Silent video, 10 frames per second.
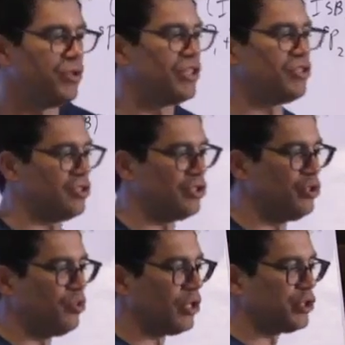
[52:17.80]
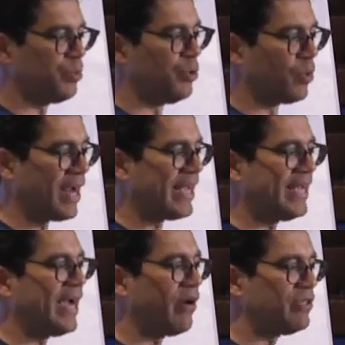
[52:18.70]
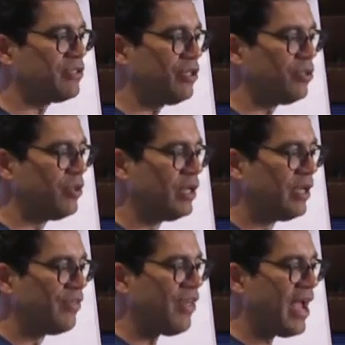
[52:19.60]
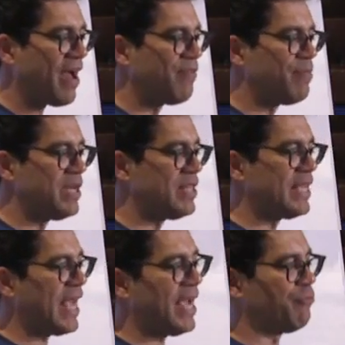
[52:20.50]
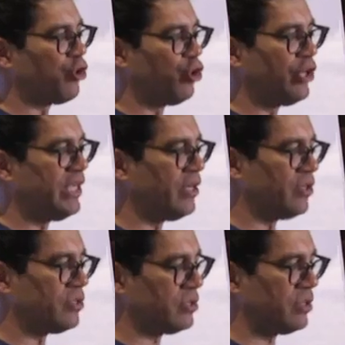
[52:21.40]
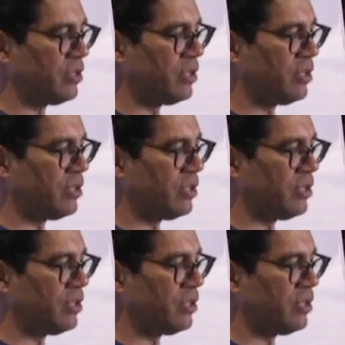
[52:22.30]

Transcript: you this is a new entrepreneur. I guarantee you they haven't been in the game 30 years